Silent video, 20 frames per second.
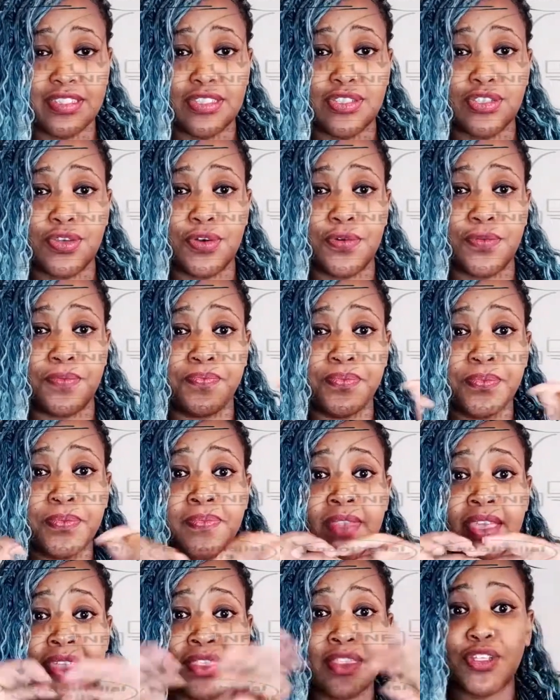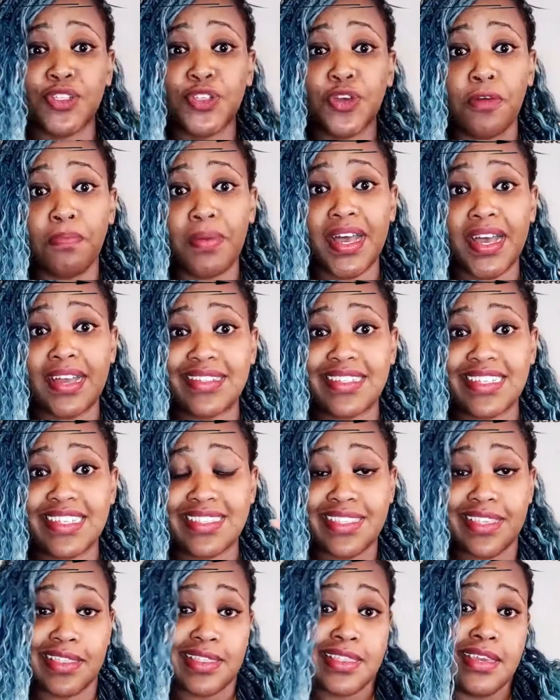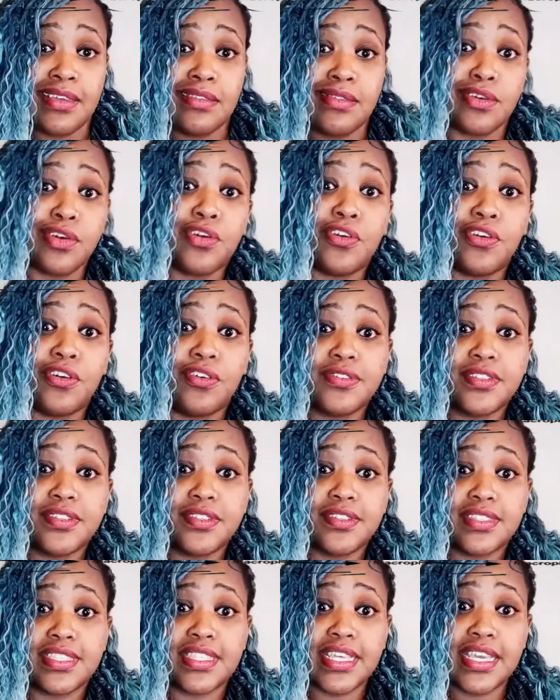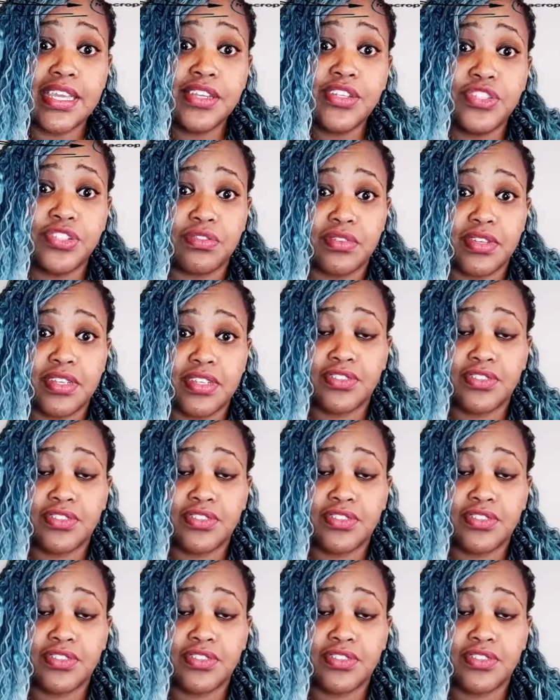So the top part is the thing that causes the injury.